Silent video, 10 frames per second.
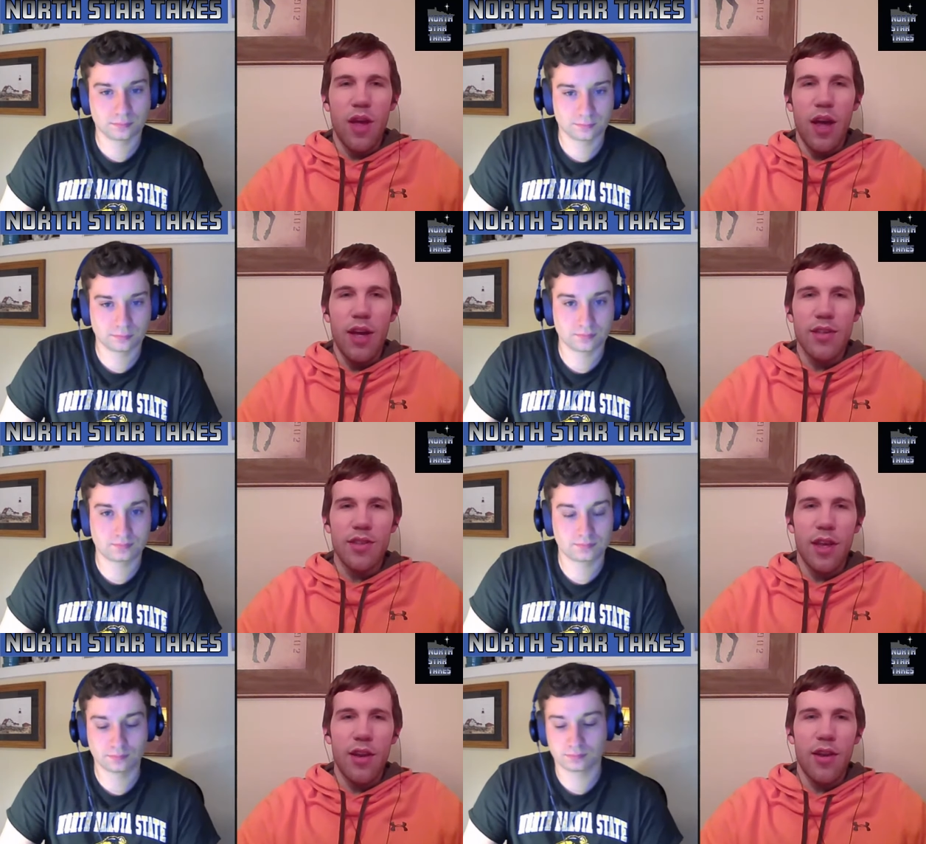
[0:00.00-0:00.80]

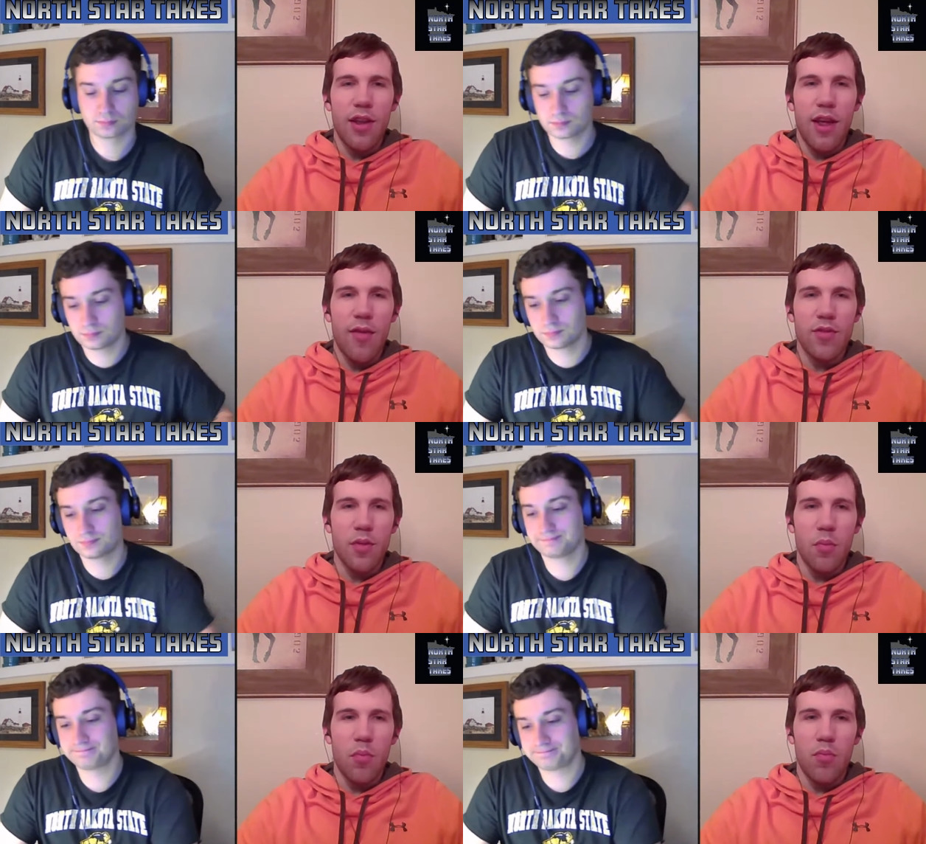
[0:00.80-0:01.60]
Speaker 1: guys that have
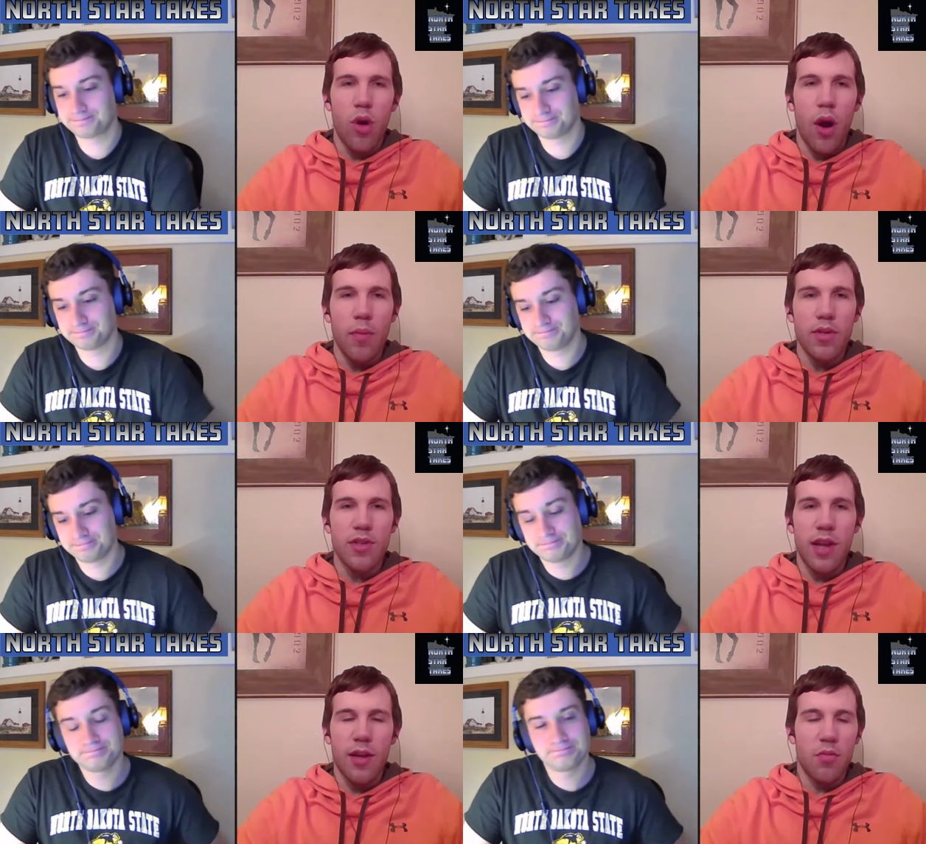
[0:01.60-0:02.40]
some
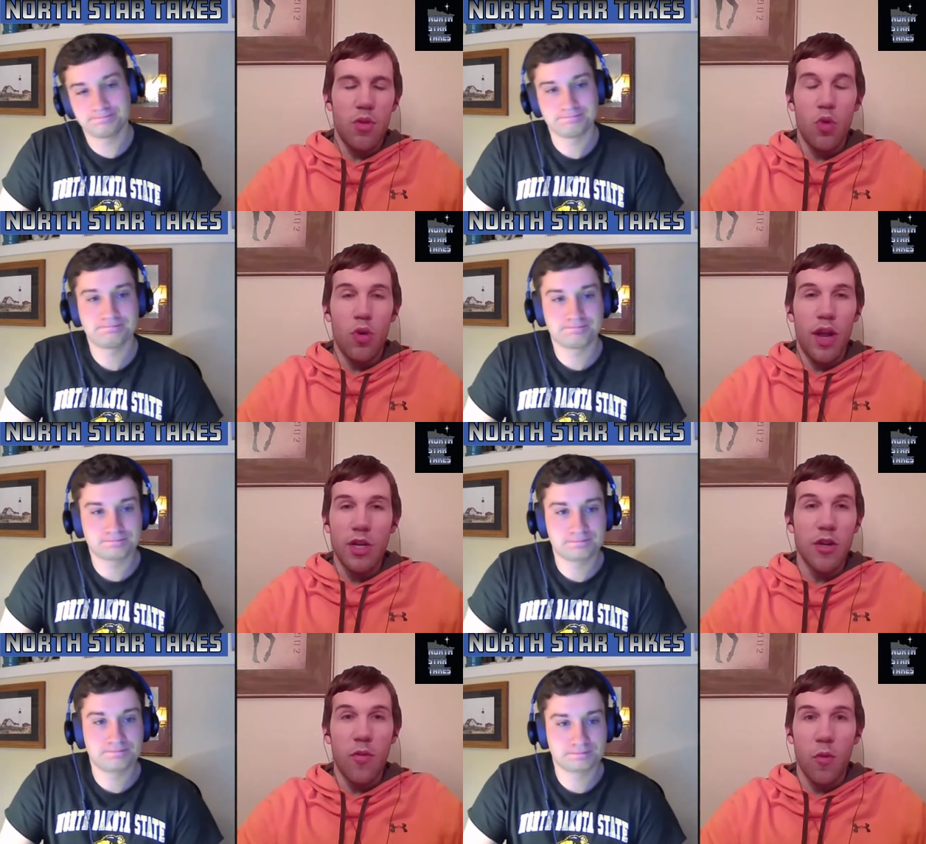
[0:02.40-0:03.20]
promise that you could
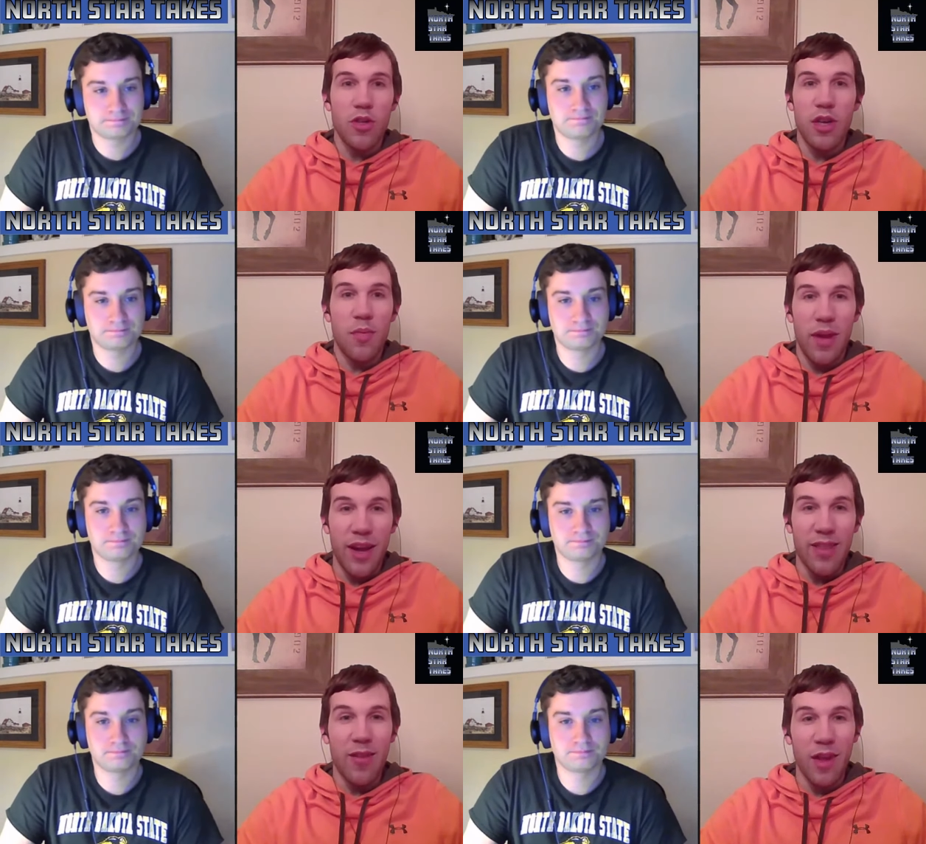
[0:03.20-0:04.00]
actually foresee
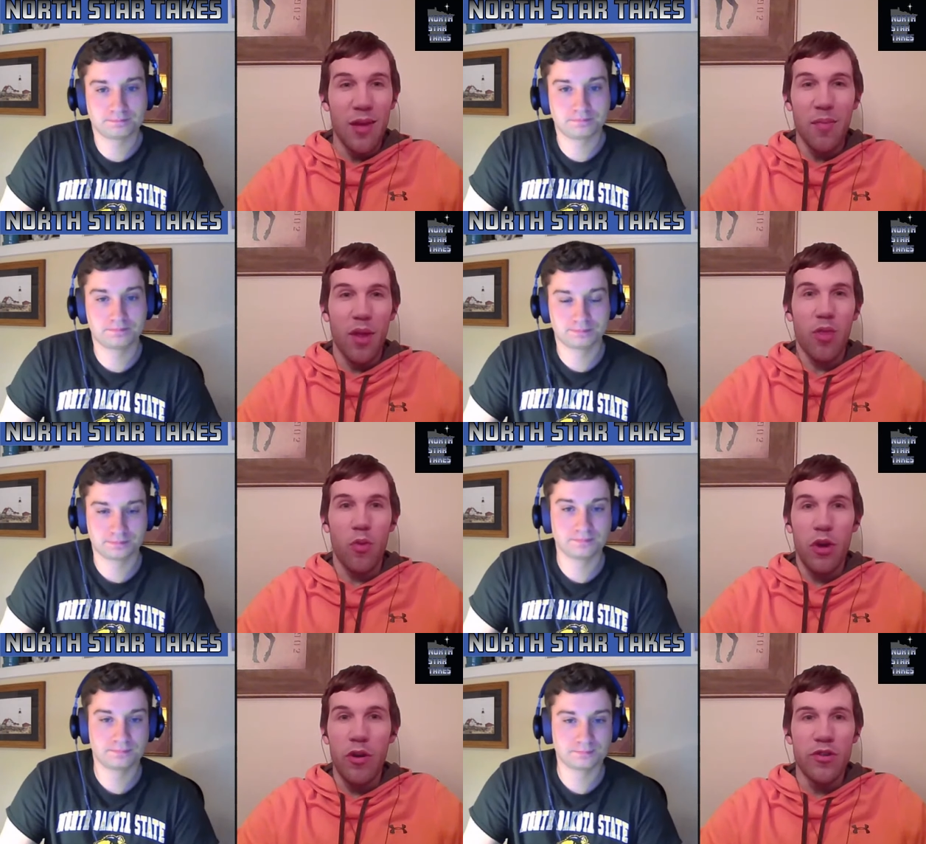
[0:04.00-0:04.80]
being on the team like
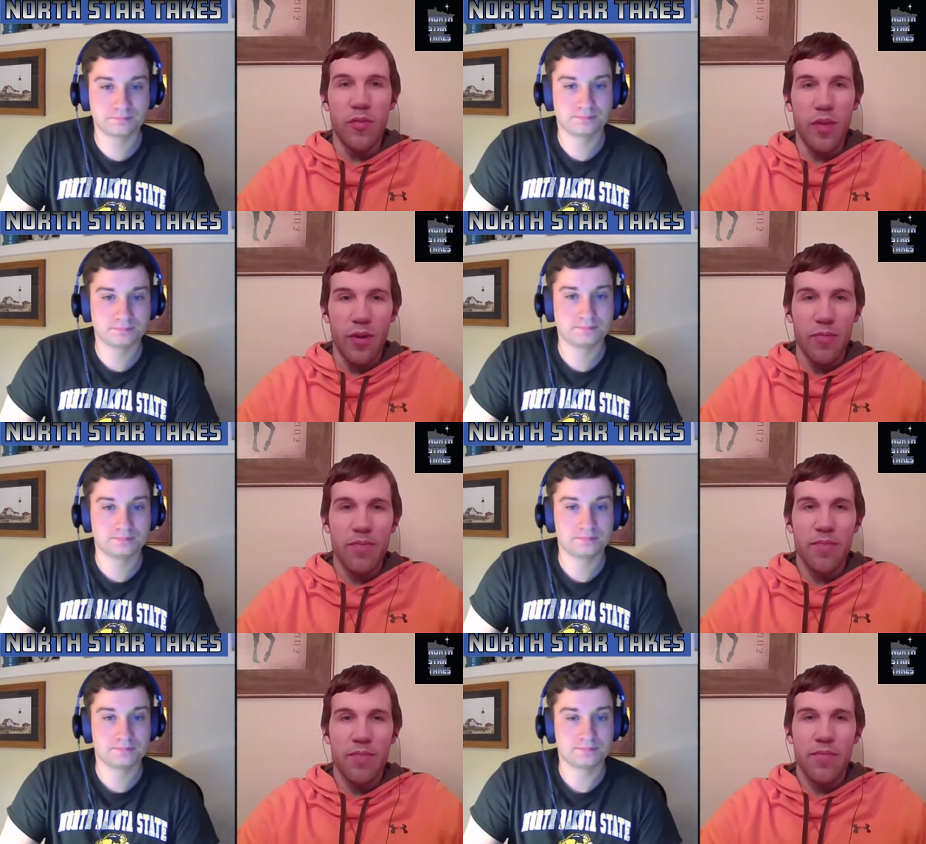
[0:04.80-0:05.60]
three years from now.
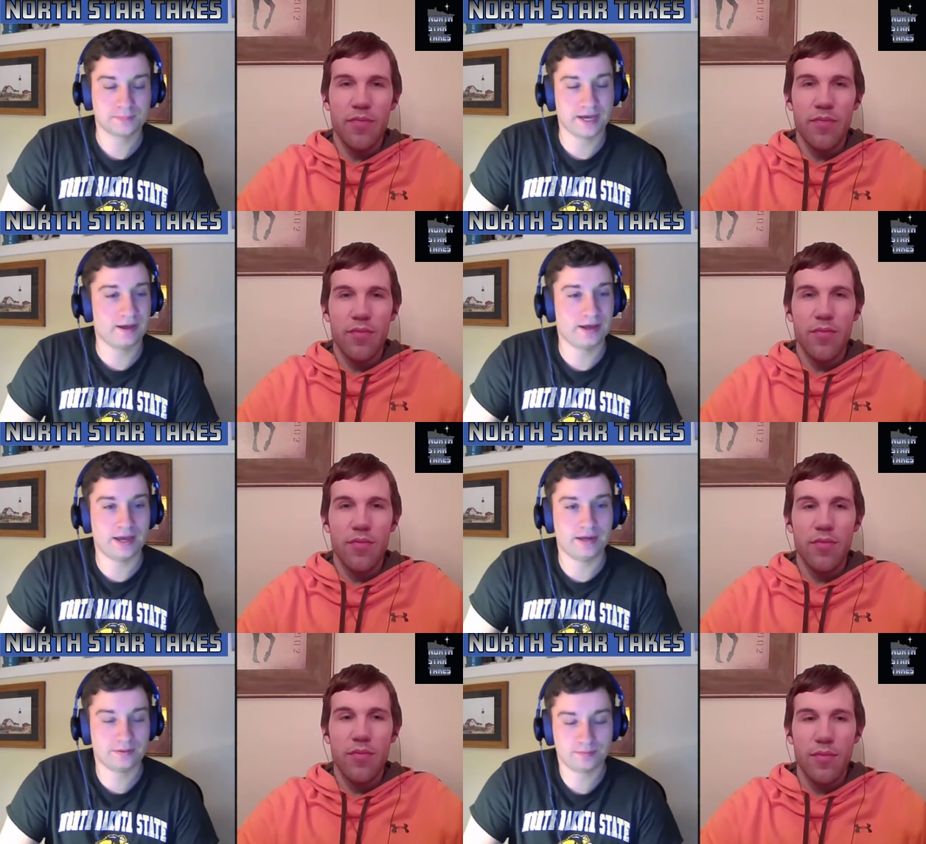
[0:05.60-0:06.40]
Speaker 2: Yeah,
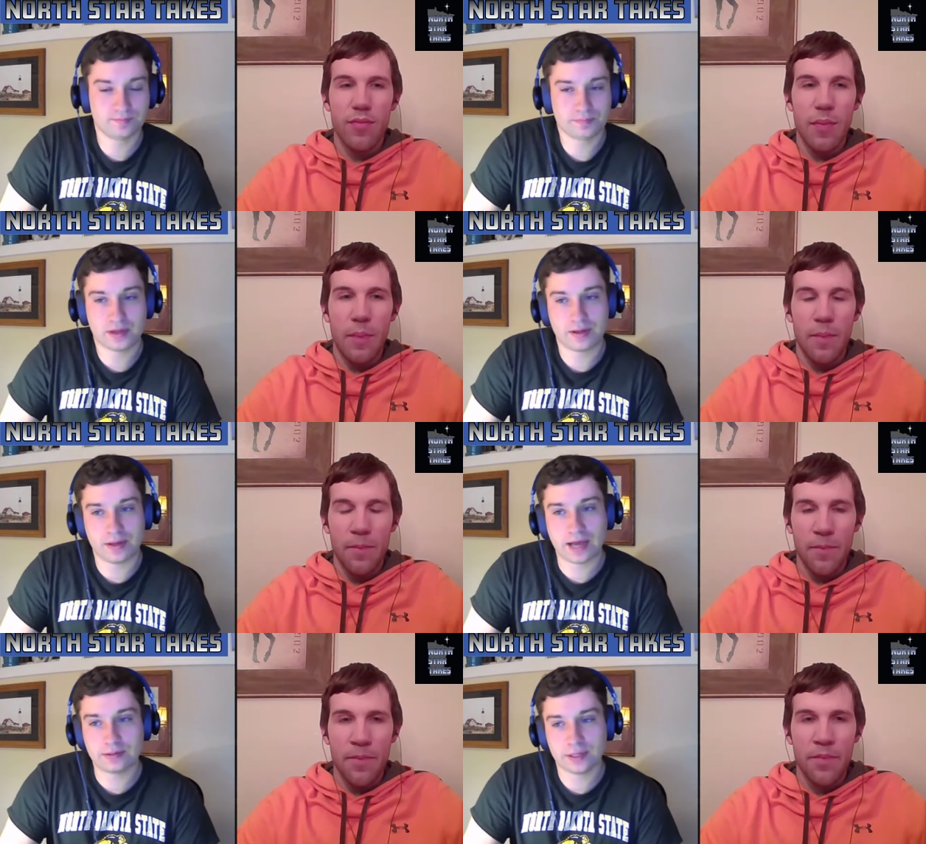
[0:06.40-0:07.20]
and
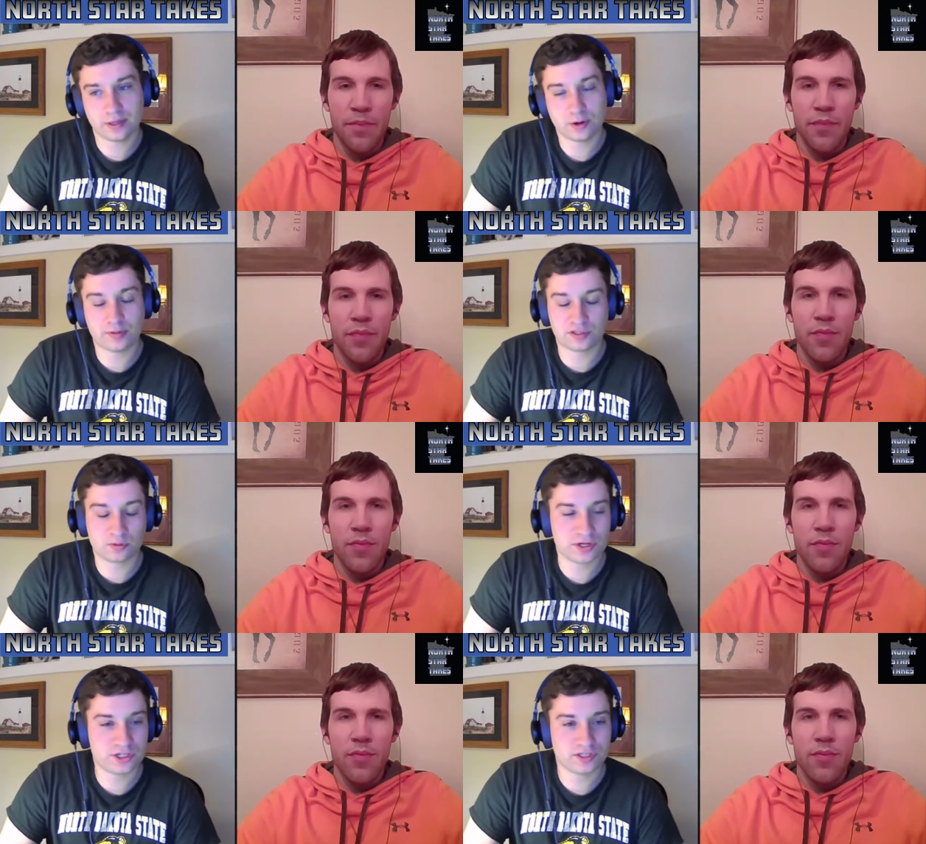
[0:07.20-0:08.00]
I, you know, I was
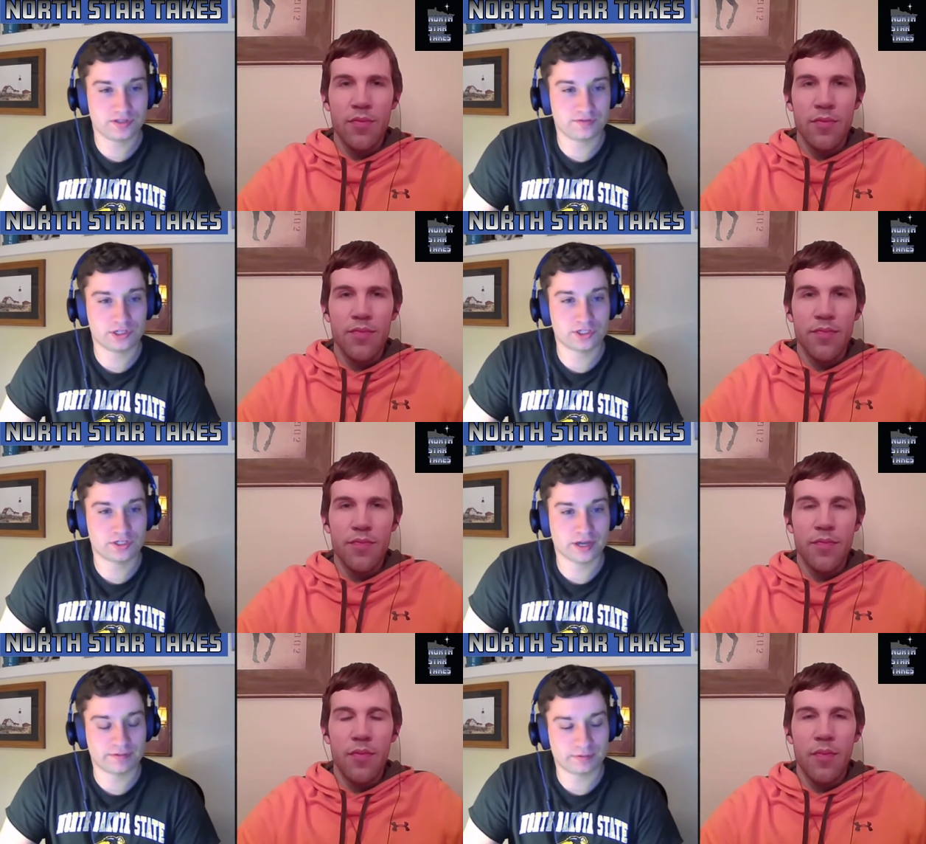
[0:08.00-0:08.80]
questioning the
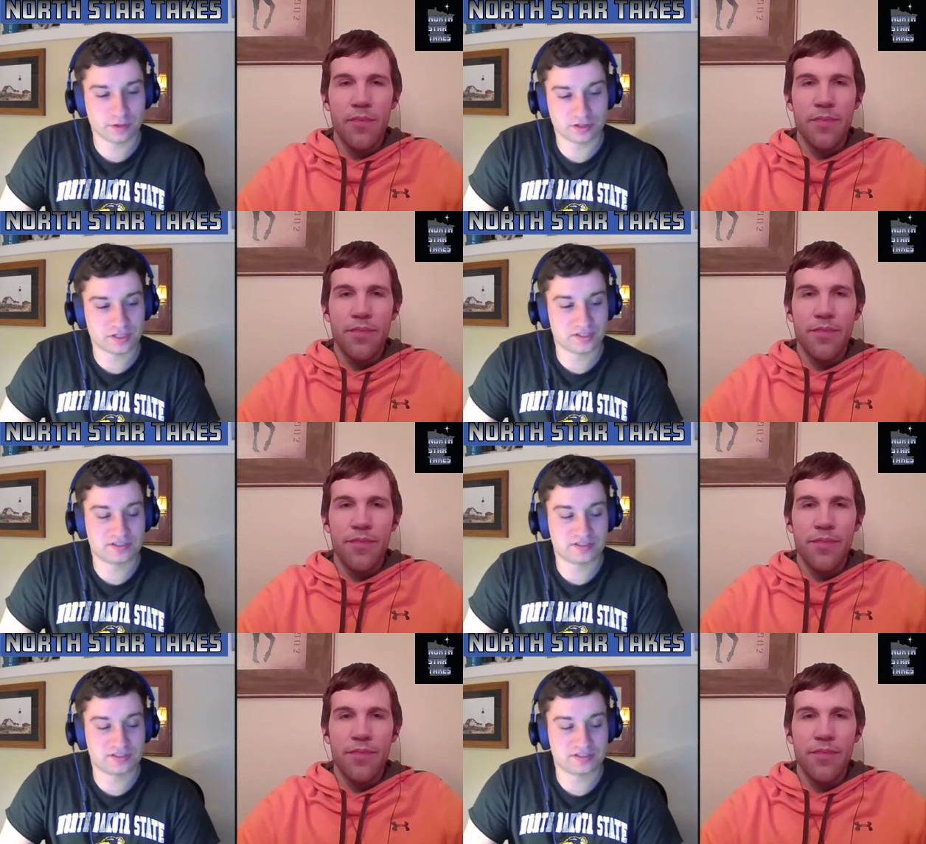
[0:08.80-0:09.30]
vision at first.